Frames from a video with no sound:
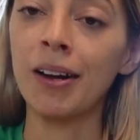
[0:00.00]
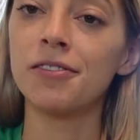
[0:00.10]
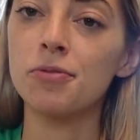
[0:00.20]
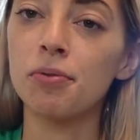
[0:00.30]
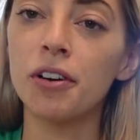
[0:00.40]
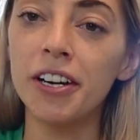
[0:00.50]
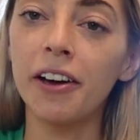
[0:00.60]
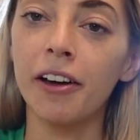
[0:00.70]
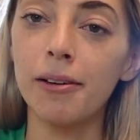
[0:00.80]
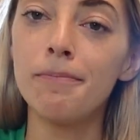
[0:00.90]
It's pretty
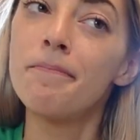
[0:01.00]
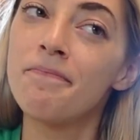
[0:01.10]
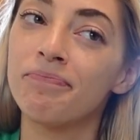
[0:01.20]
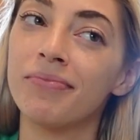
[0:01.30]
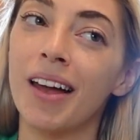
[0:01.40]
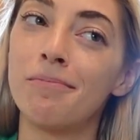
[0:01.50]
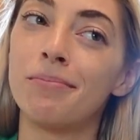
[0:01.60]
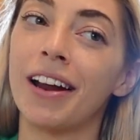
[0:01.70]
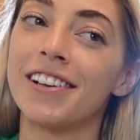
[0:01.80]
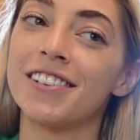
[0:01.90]
good,
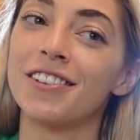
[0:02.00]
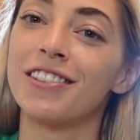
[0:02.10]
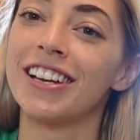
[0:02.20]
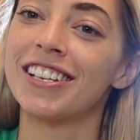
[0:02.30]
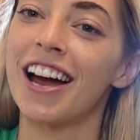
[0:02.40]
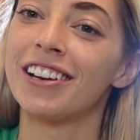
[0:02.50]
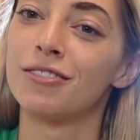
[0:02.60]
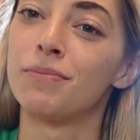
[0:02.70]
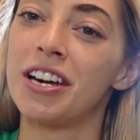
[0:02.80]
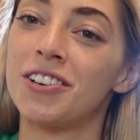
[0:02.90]
but I still think
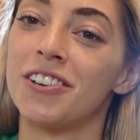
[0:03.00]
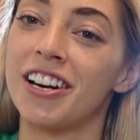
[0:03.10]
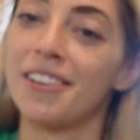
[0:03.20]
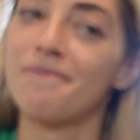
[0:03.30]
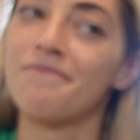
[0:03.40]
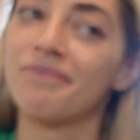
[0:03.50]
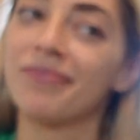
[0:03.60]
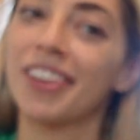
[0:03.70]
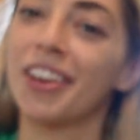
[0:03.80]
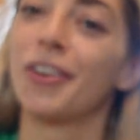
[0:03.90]
Titus Bakery
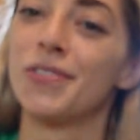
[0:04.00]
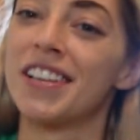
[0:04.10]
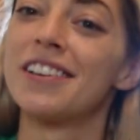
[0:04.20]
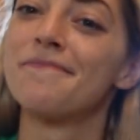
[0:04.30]
kills it.